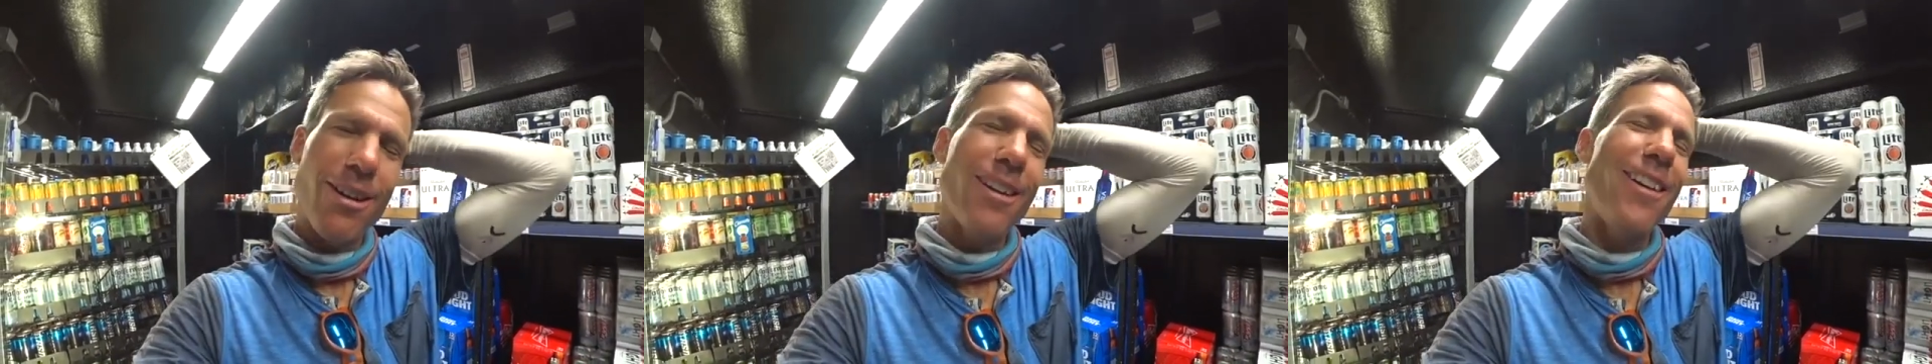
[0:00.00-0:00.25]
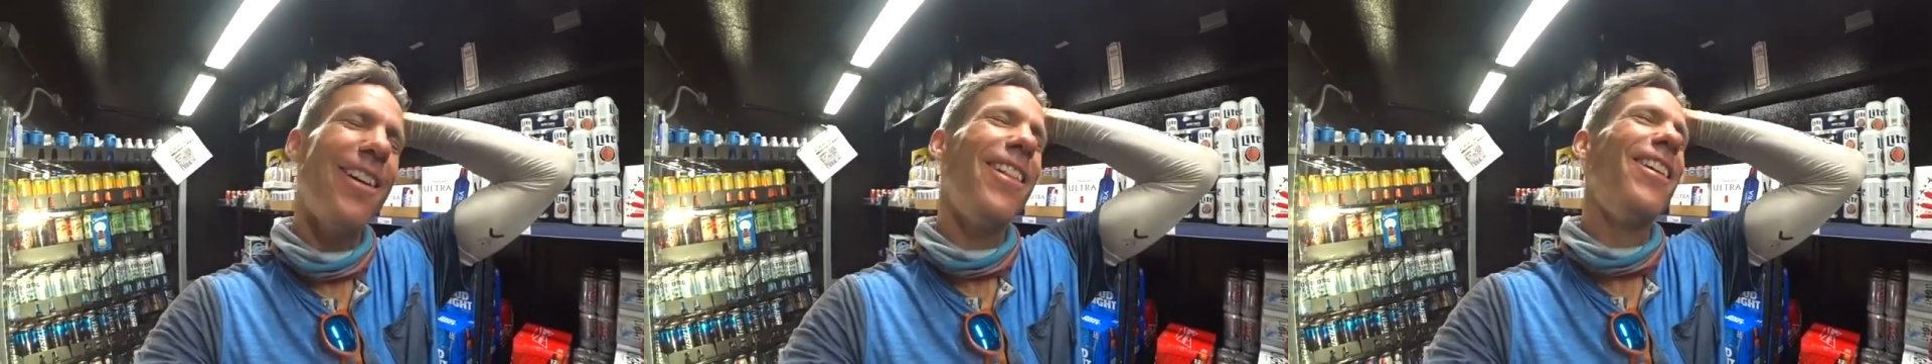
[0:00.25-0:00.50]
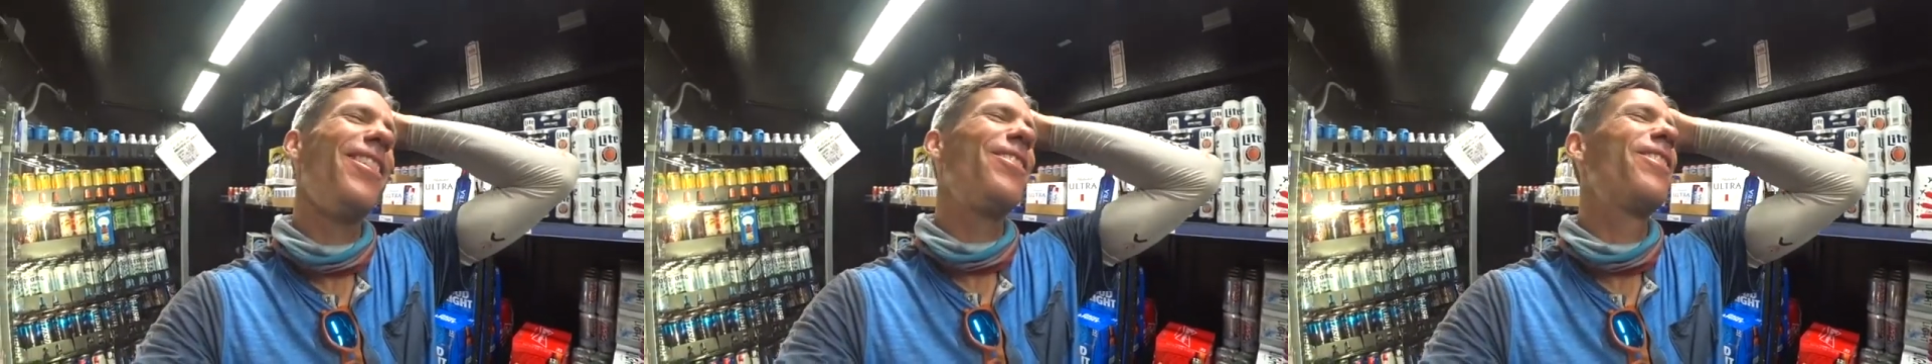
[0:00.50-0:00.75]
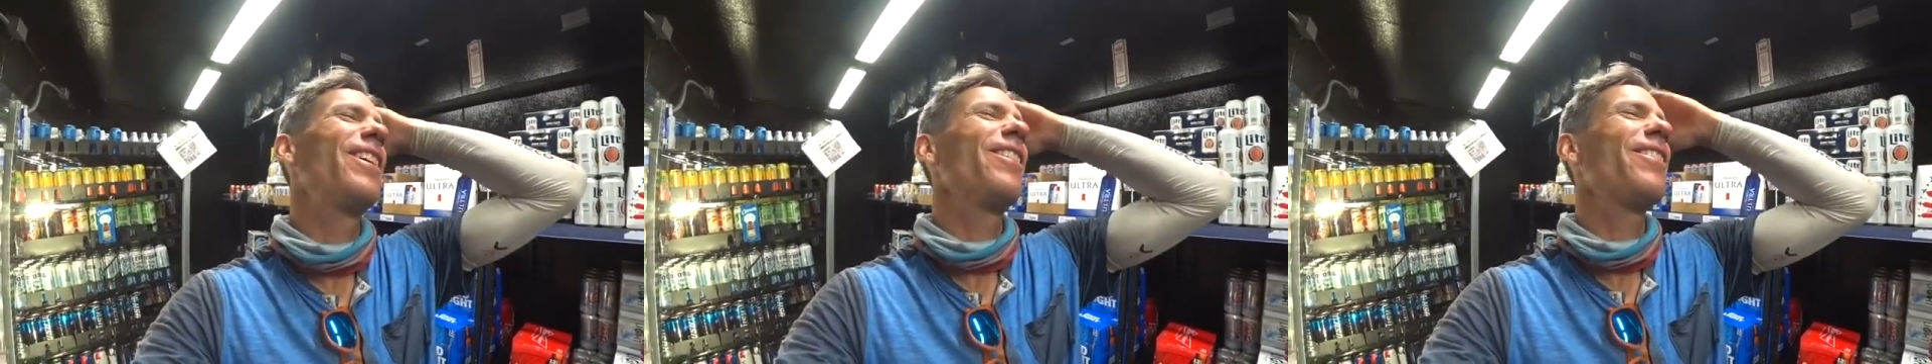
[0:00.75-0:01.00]
Oh,
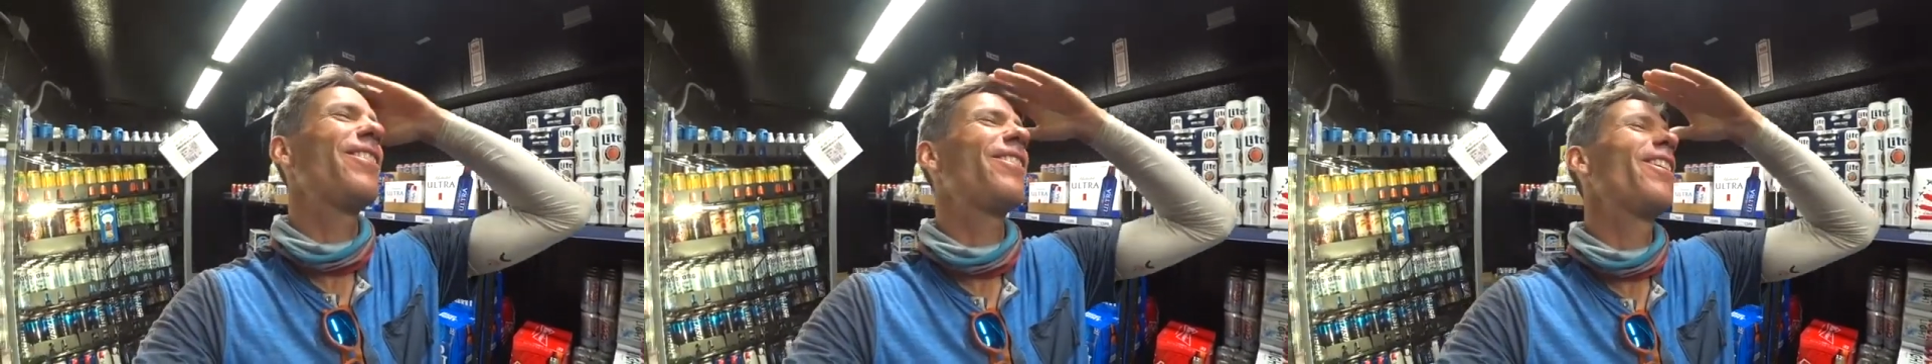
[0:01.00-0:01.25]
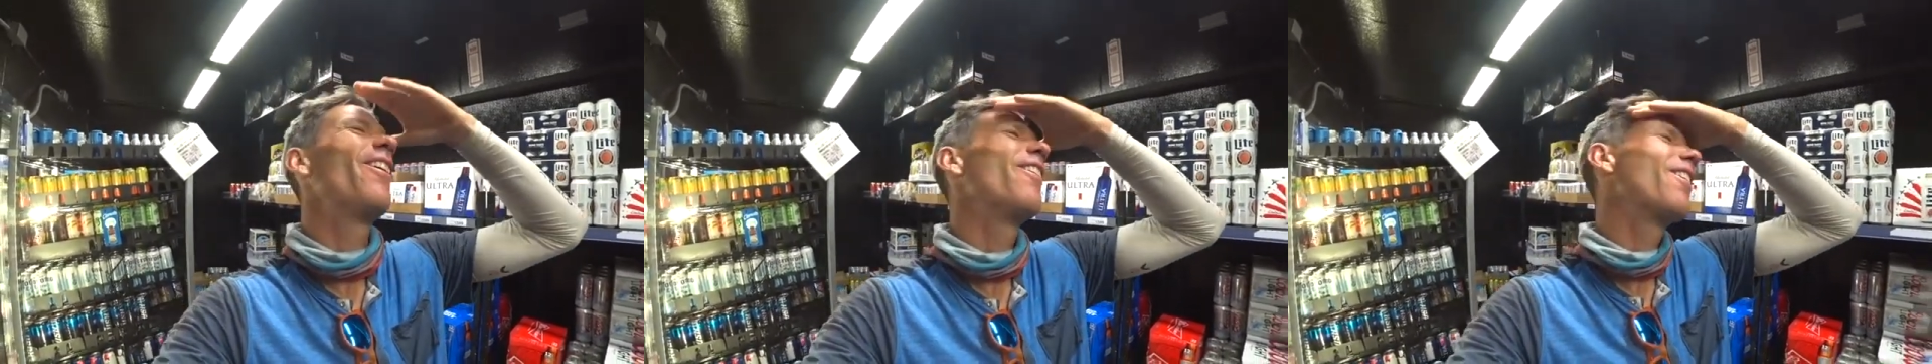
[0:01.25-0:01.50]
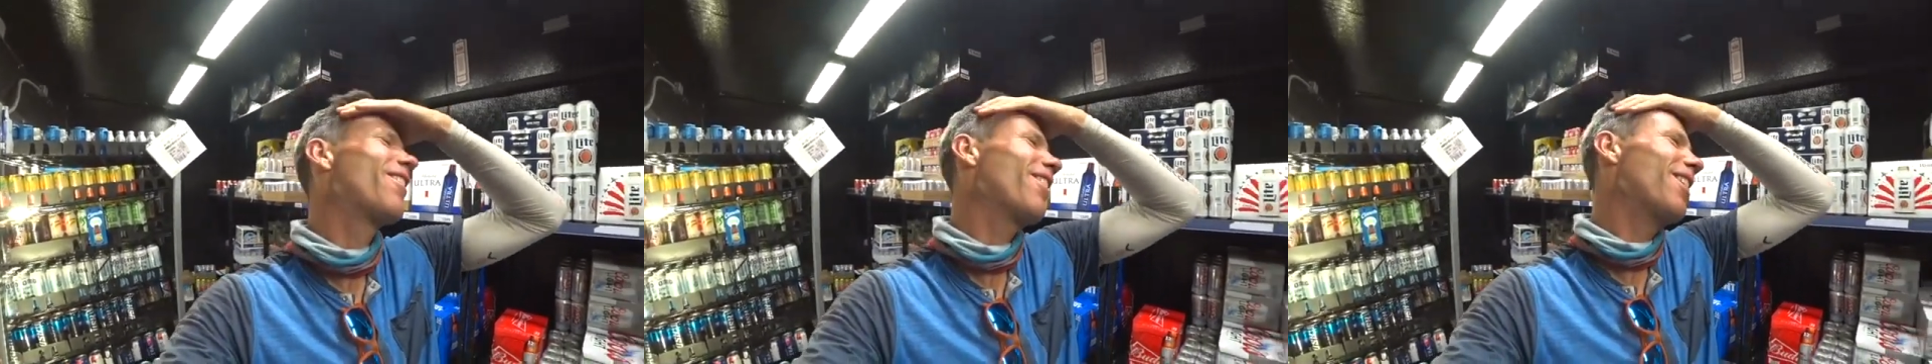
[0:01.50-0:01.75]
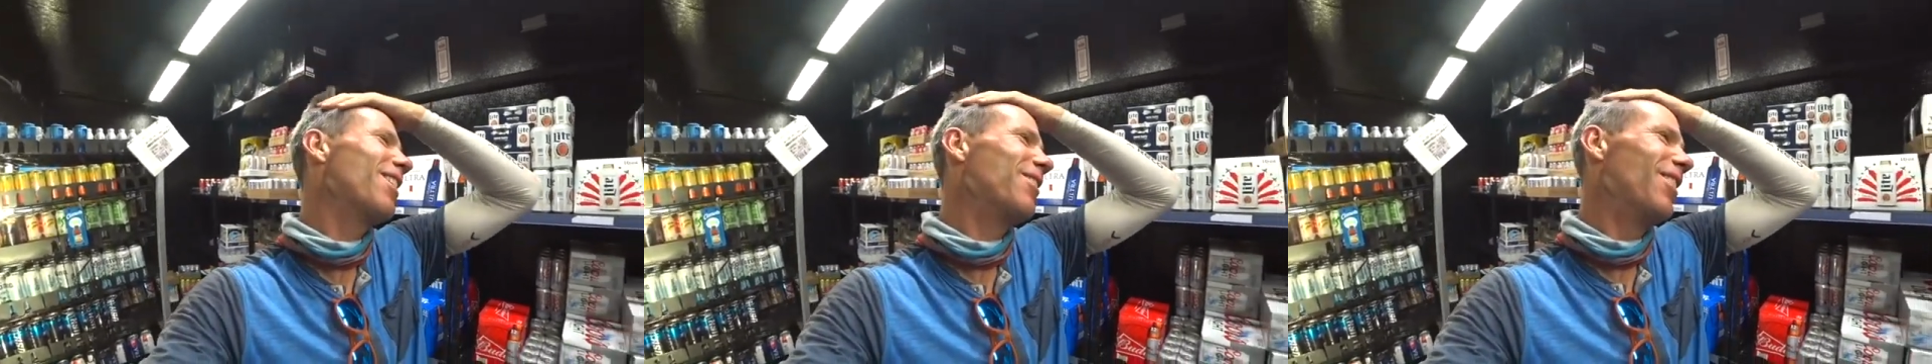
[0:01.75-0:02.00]
this feels so
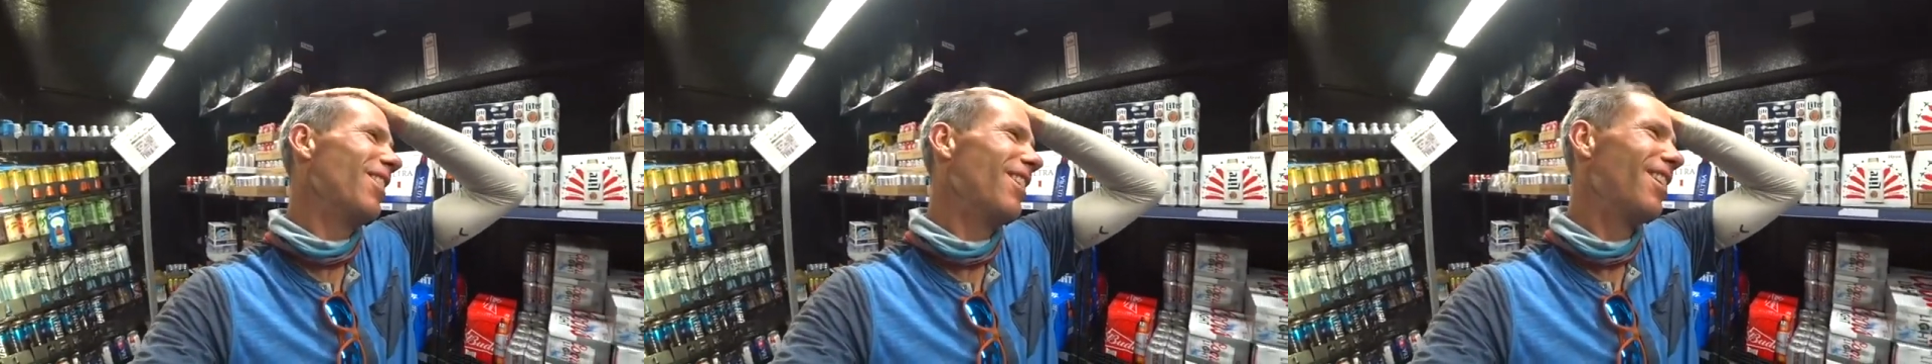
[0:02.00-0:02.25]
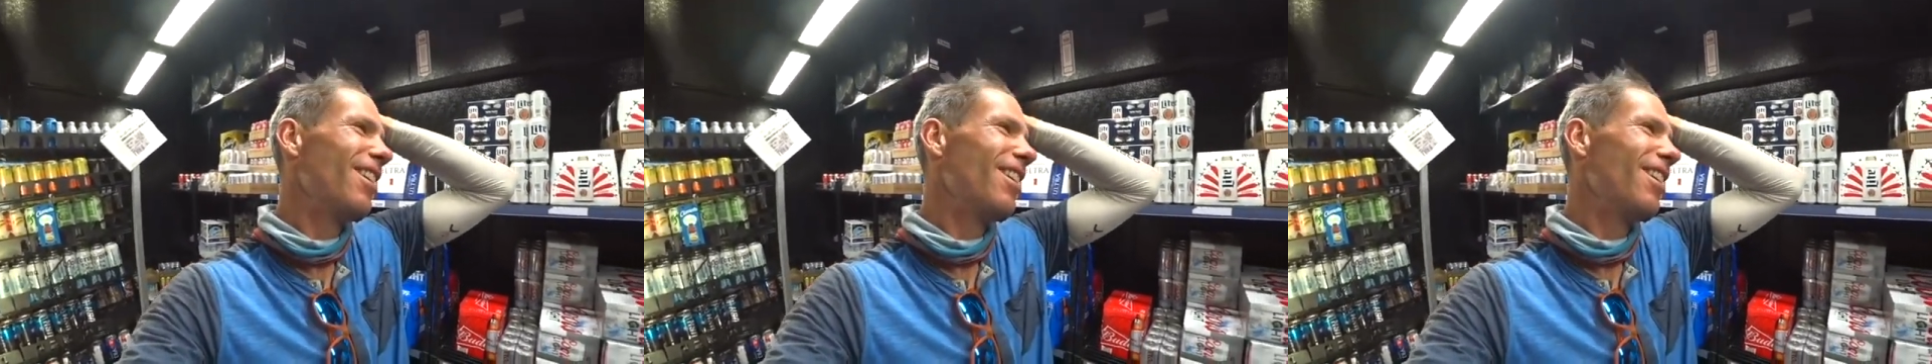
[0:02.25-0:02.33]
incredible.